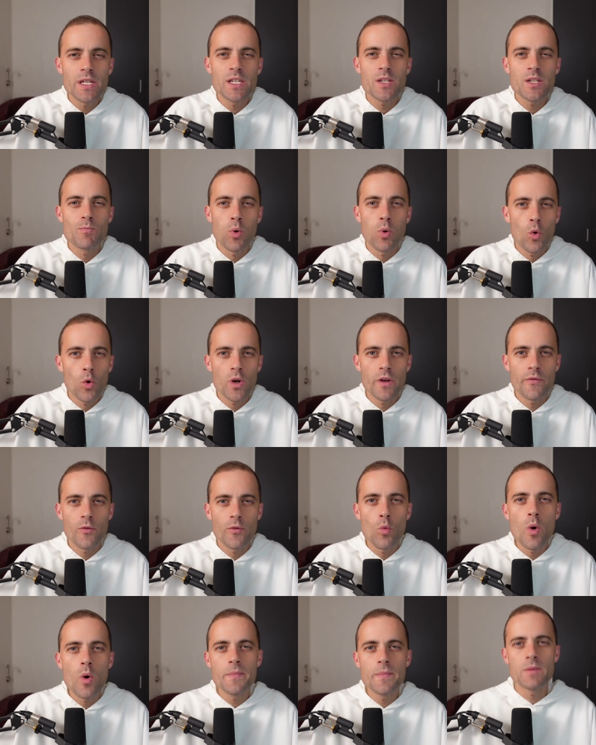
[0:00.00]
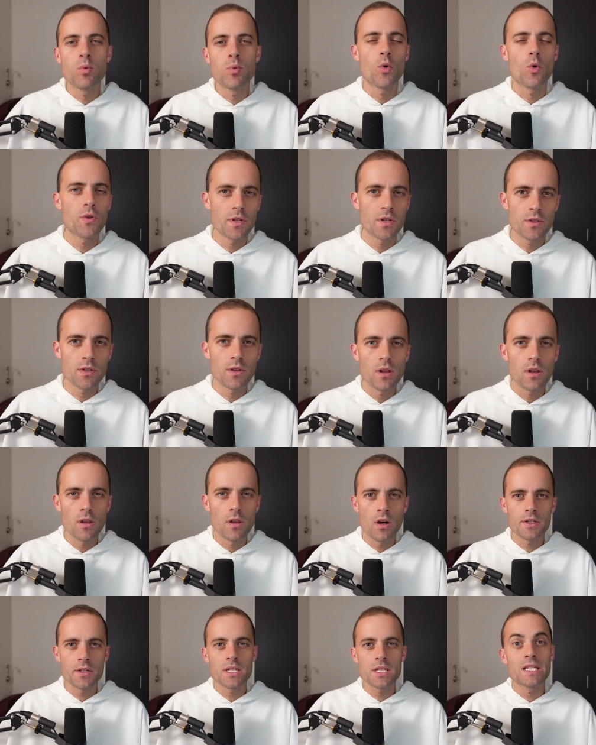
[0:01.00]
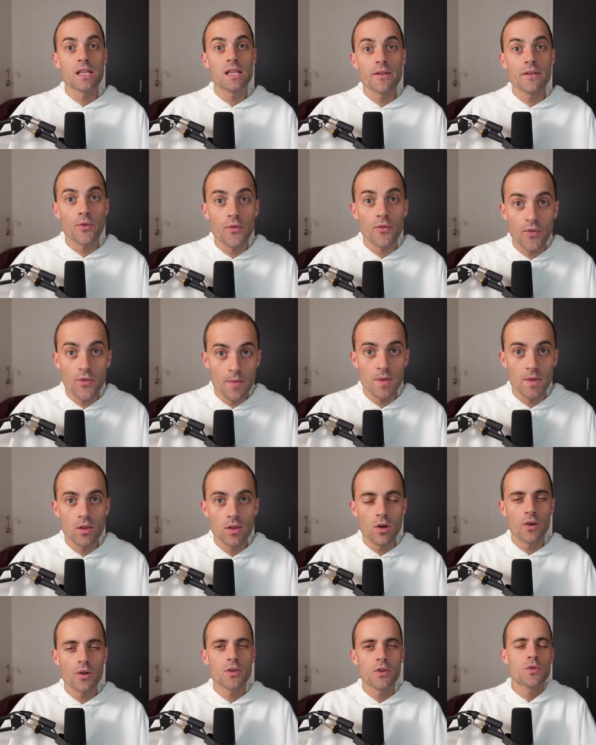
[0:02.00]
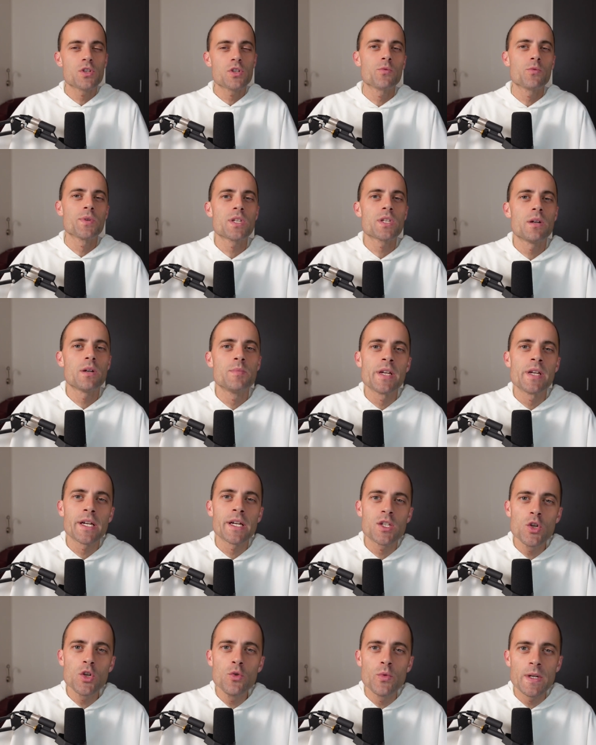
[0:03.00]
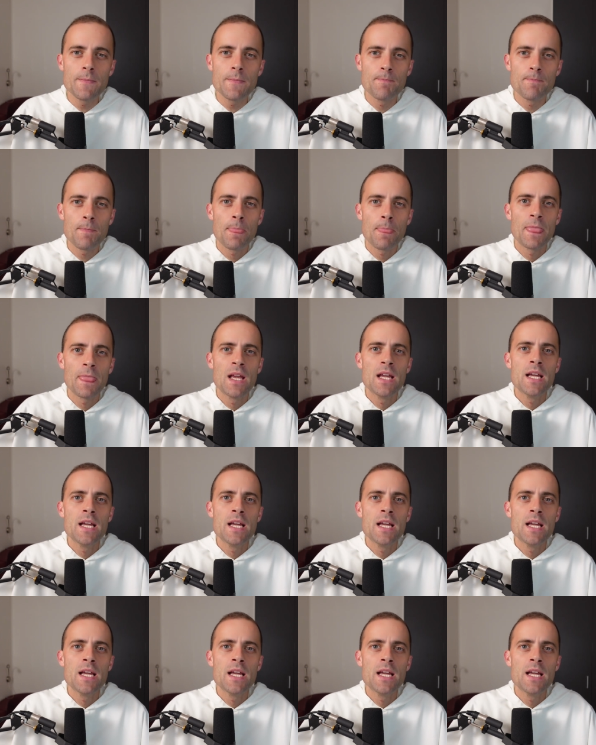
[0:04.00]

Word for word: when he is born of a woman born under the law to deliver from the law those who were subject to it,